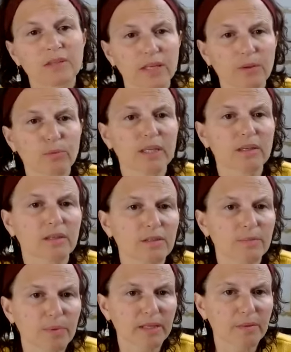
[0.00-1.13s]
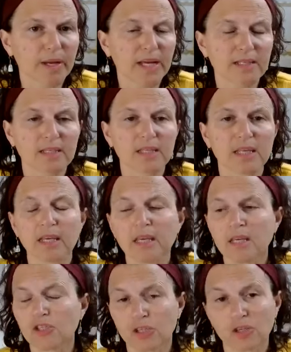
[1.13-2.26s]
They weakened my capacity
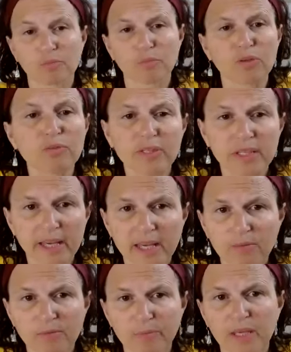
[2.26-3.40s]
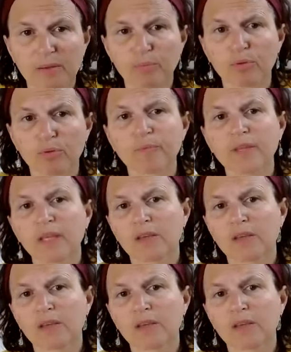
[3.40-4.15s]
to communicate with people.